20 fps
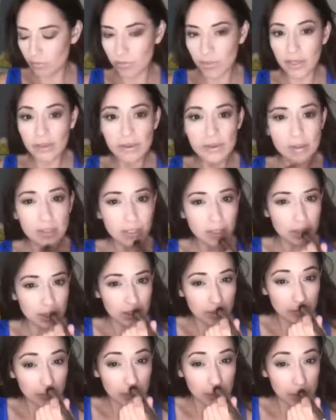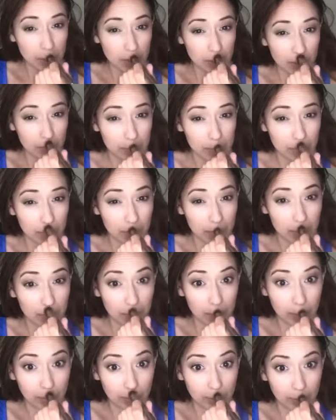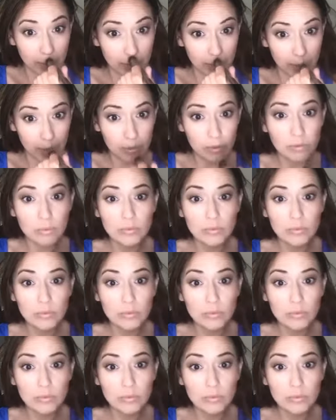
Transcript: And this just makes your lips look a little bit bigger.